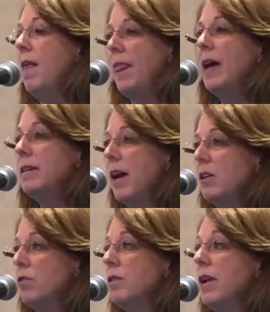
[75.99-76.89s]
That
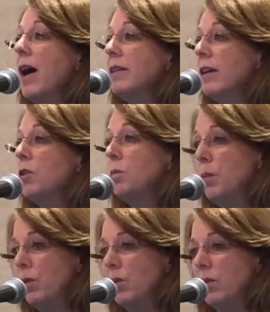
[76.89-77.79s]
doctor is not Dr.
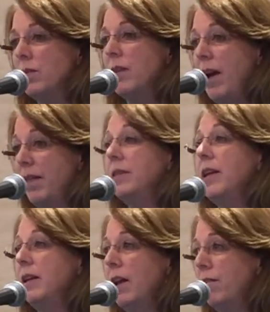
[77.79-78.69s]
Burns on the
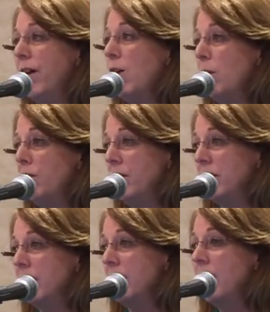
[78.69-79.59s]
date of that follow-up
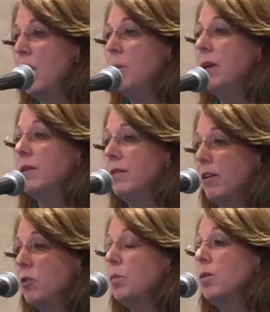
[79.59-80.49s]
visit because
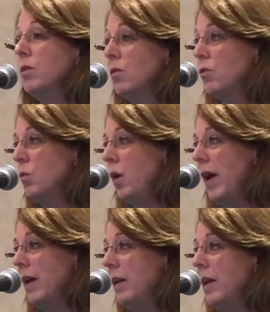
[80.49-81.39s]
Dr. Burns is
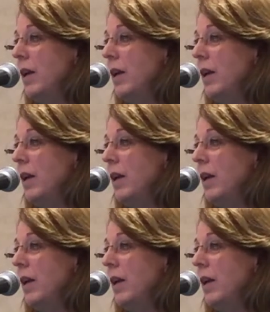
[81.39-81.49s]
away.